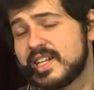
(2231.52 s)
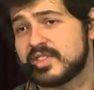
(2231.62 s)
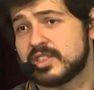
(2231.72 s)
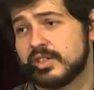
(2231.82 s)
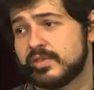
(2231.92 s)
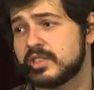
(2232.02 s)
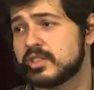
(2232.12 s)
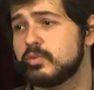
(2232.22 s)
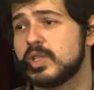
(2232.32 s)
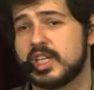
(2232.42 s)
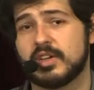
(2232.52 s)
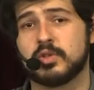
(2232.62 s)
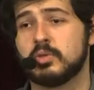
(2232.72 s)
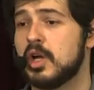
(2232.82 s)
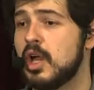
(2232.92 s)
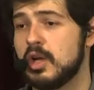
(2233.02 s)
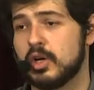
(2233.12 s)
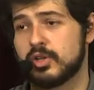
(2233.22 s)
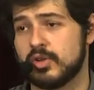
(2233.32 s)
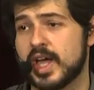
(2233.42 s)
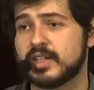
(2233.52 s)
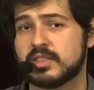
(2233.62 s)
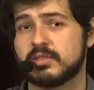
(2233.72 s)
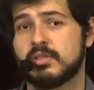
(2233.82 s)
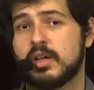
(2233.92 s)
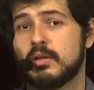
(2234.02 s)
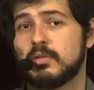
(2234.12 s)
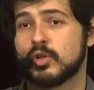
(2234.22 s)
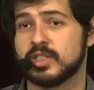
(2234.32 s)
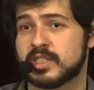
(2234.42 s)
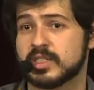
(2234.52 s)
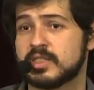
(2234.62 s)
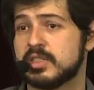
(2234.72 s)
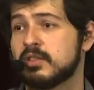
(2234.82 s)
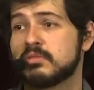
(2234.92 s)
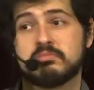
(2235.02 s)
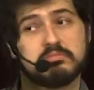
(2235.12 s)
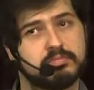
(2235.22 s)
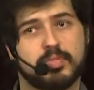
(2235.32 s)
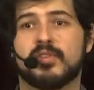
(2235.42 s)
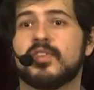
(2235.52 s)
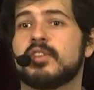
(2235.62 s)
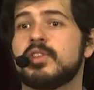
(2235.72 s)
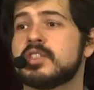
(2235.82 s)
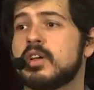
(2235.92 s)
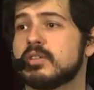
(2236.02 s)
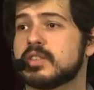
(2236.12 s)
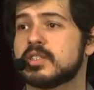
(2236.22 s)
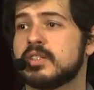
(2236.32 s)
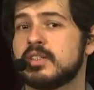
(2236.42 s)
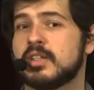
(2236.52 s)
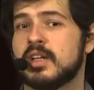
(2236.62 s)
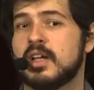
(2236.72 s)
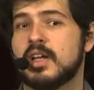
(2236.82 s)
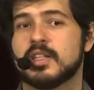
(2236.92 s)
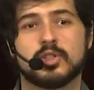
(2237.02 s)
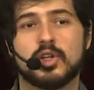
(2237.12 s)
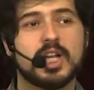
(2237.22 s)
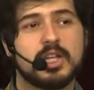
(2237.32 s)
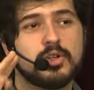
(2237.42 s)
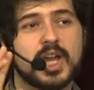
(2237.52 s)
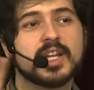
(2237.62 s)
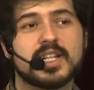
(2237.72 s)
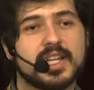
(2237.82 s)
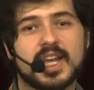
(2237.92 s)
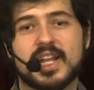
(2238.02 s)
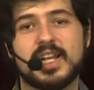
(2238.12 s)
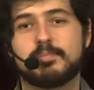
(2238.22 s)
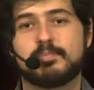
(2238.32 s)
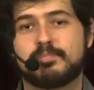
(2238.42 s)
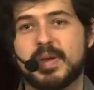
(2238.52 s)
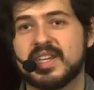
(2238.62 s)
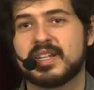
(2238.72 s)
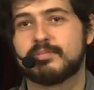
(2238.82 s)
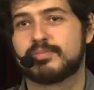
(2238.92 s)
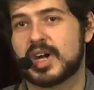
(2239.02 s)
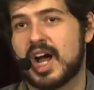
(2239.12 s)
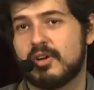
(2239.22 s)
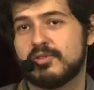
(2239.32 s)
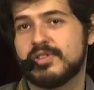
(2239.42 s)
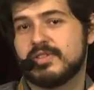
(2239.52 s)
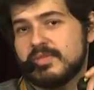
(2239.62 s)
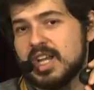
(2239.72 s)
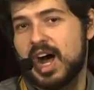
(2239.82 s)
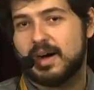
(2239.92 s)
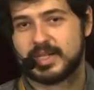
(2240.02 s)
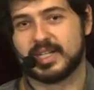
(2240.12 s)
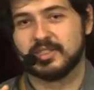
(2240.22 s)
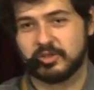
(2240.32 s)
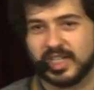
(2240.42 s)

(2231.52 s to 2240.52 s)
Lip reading: of servers will give you correct, consistent, perfect results. So you ain't going to get any pink, brown llamas or